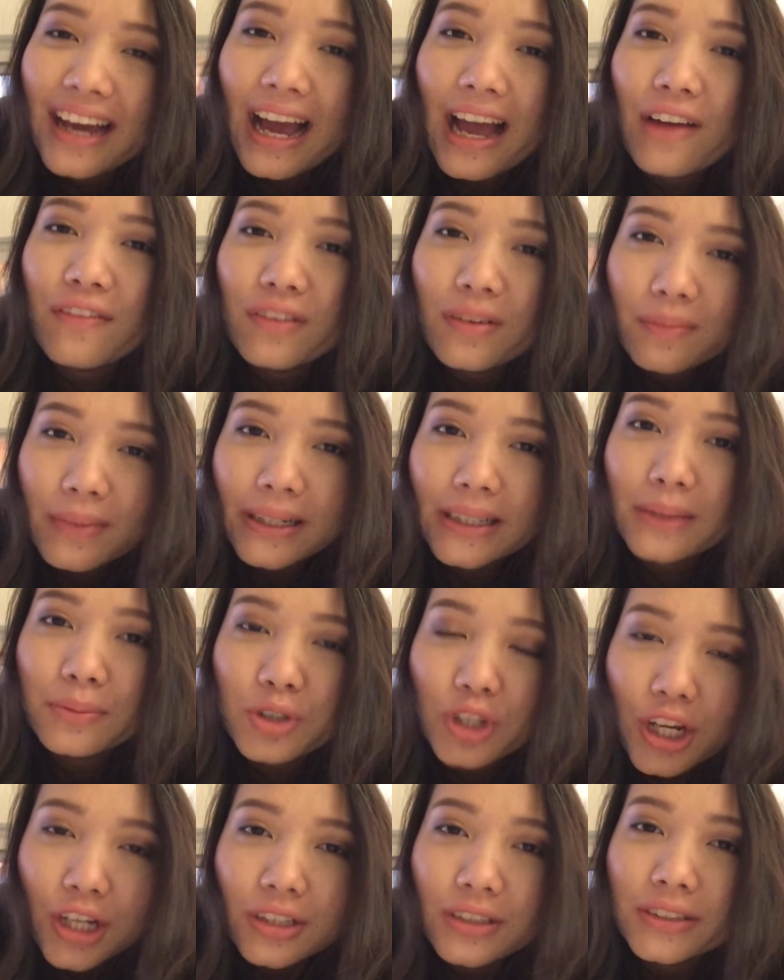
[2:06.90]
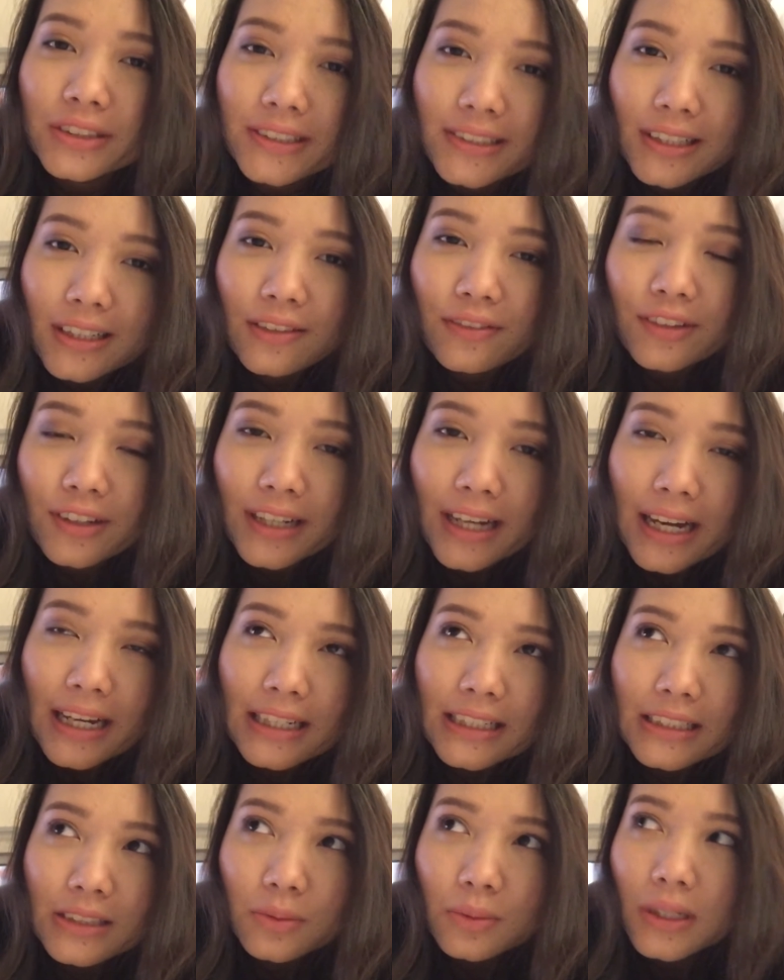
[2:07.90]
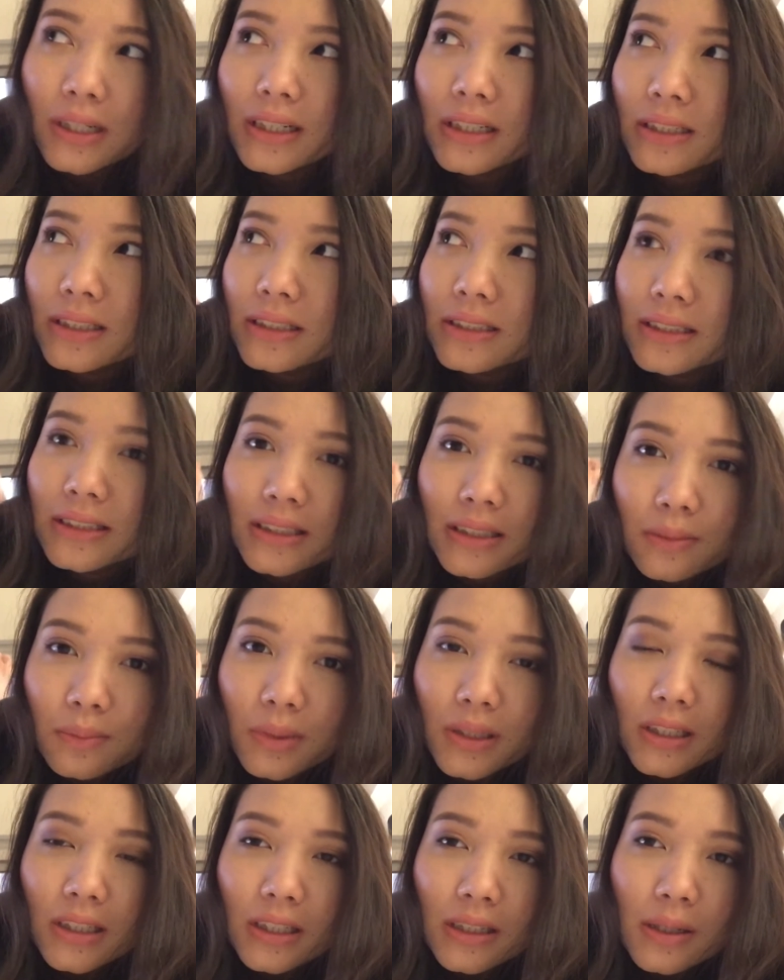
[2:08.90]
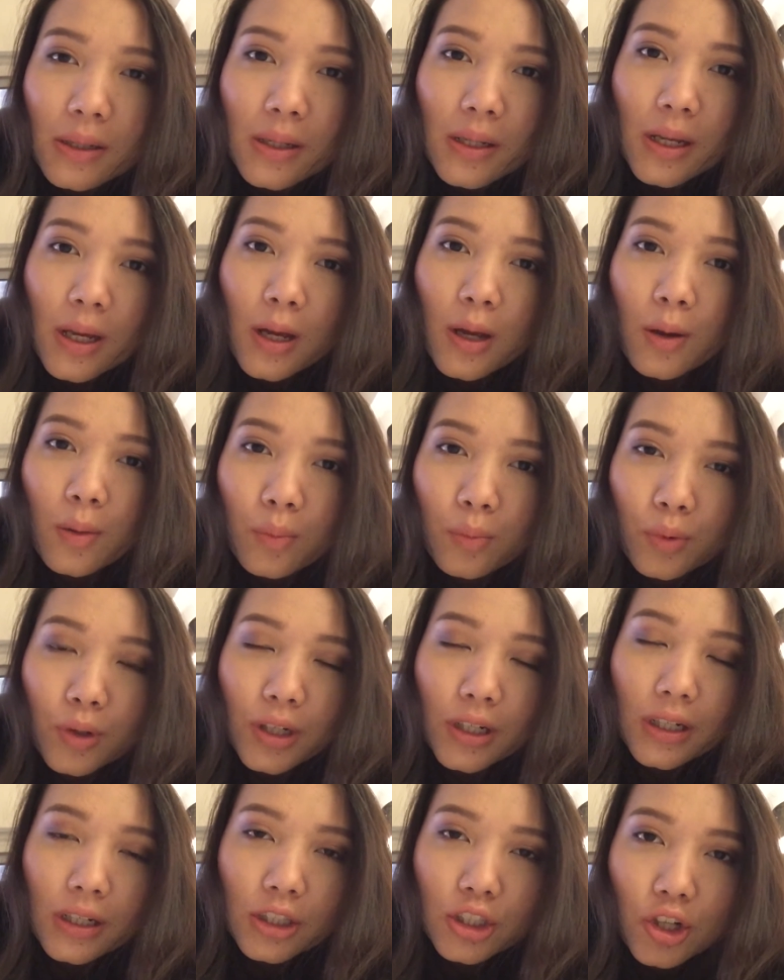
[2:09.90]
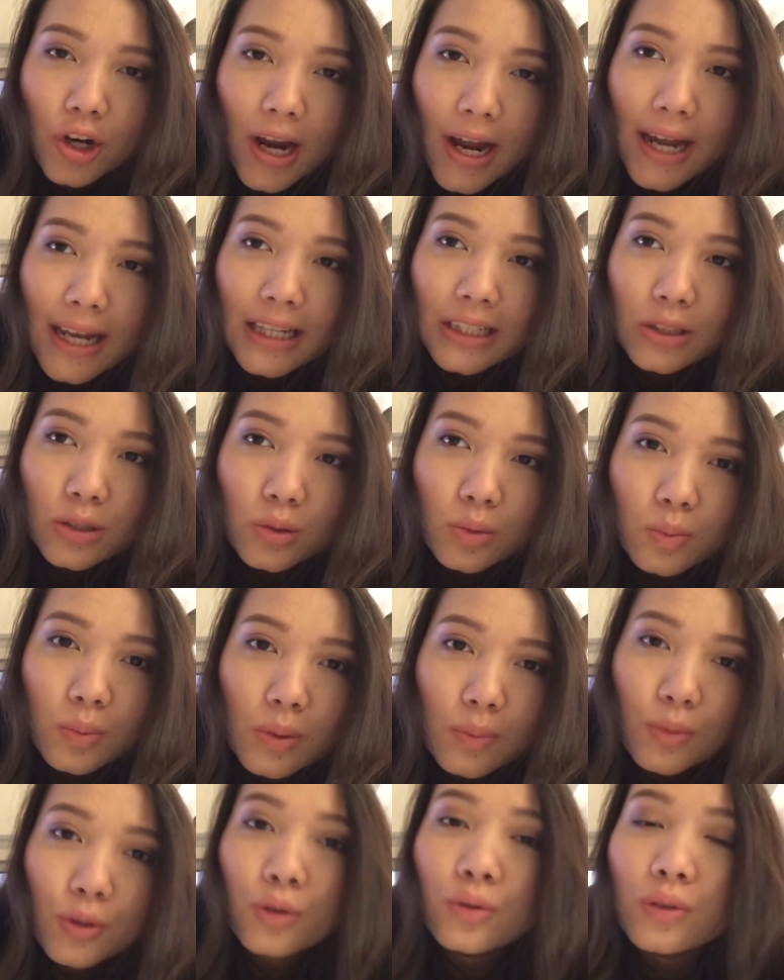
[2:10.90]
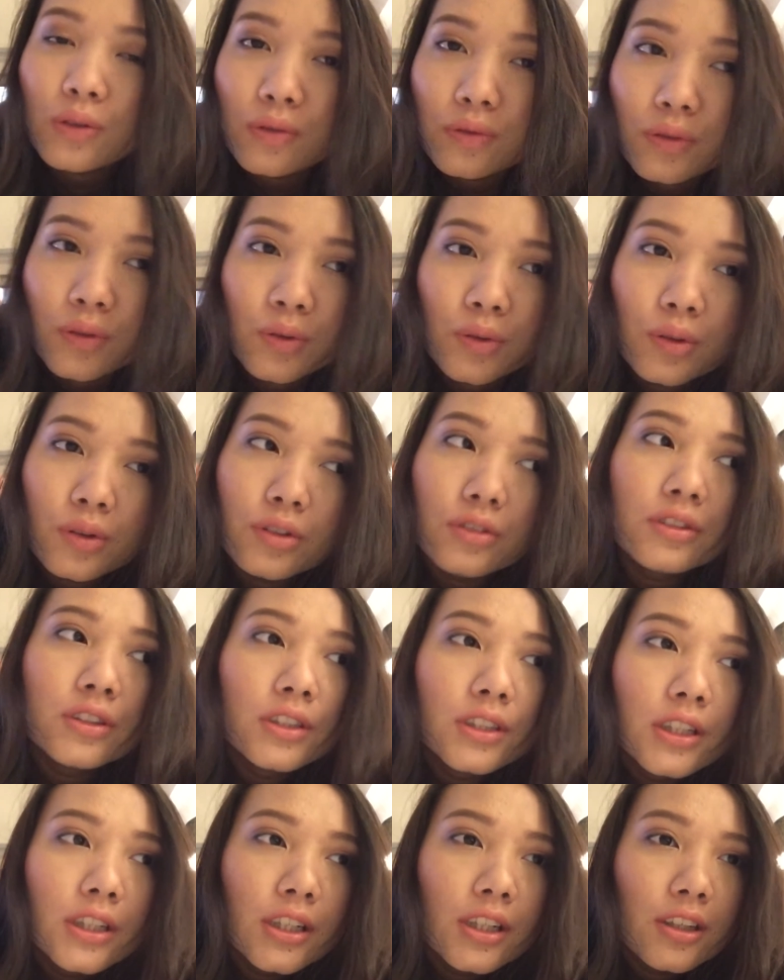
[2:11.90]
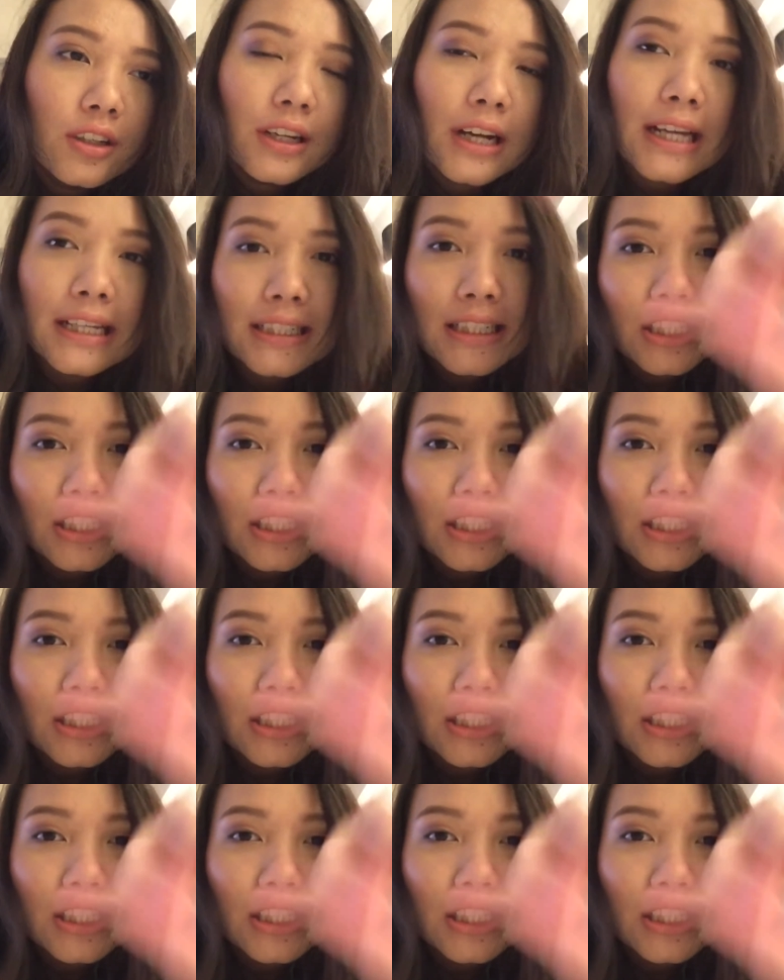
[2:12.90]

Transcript: I have a makeup channel, so if you guys wanna see me try to be beautiful, you guys